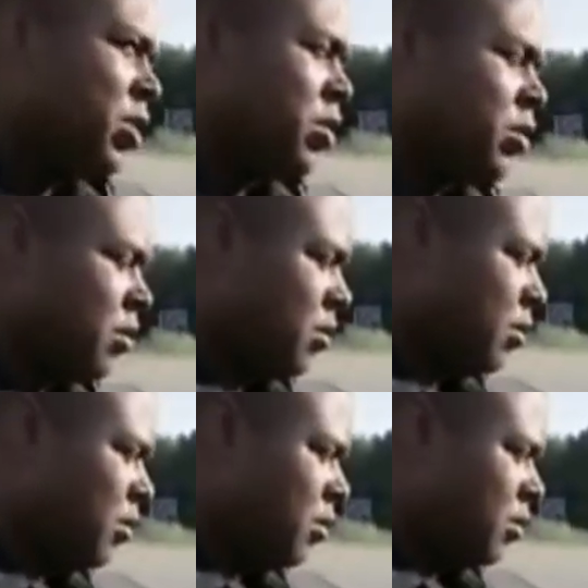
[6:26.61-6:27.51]
you.
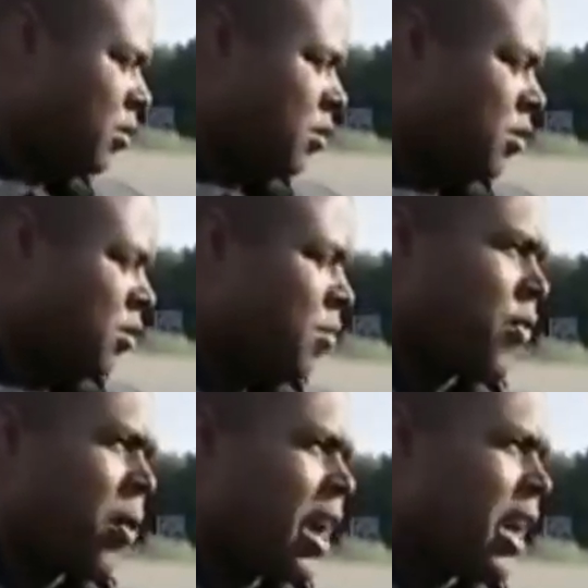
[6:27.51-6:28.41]
But
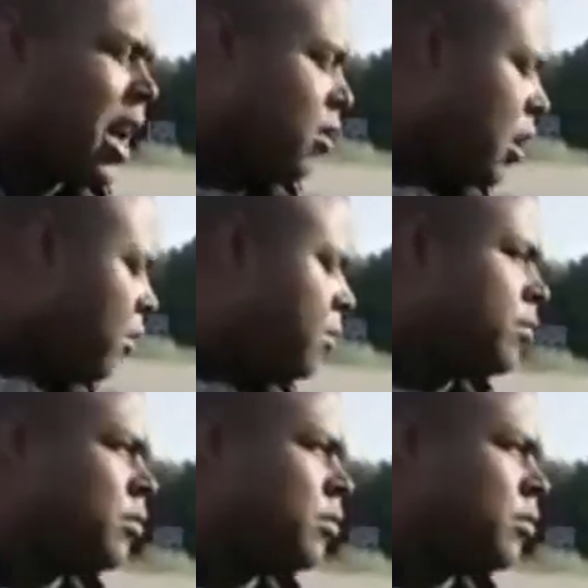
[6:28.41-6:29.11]
for right now, no.